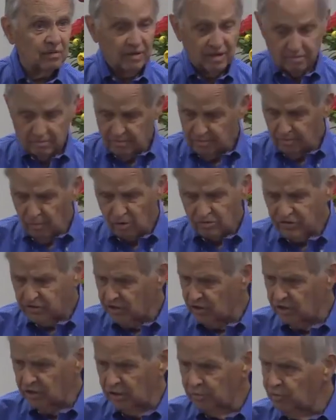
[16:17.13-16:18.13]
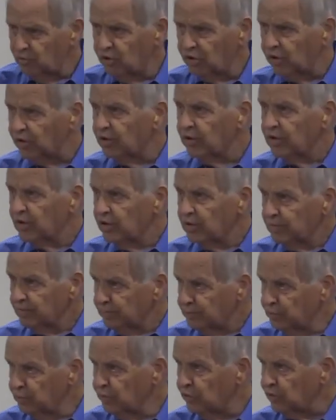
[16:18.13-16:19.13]
Most of them were
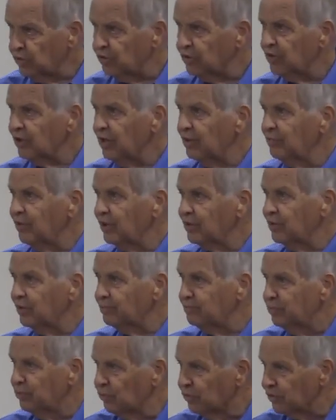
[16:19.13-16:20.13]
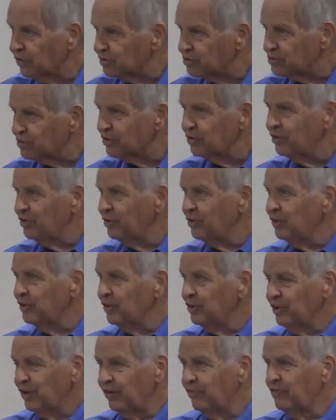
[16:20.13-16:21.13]
poor, among the poorest
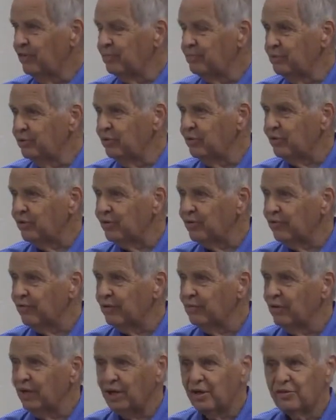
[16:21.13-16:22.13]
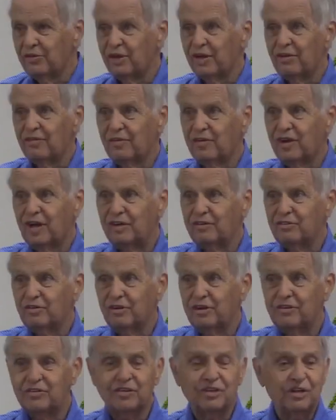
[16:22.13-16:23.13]
of the poor. And we can think of
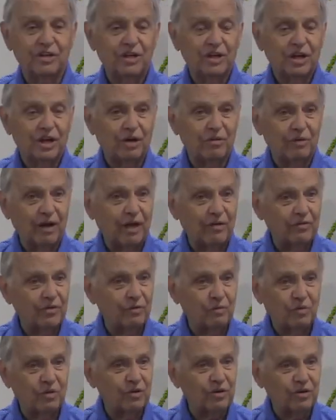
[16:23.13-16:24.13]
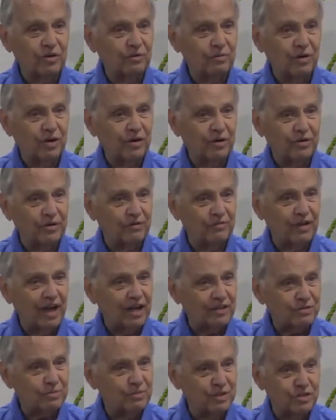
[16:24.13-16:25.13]
countries around the world where the
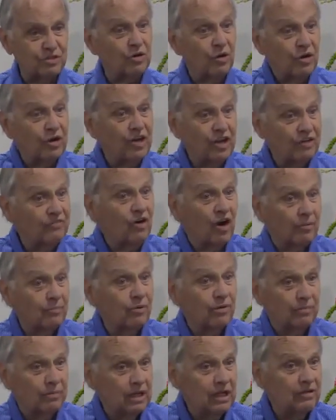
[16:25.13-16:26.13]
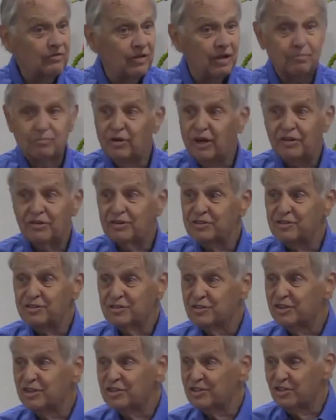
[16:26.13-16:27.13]
vast majority of our believing brothers
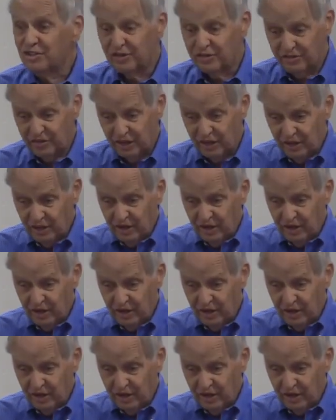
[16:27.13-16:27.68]
and sisters,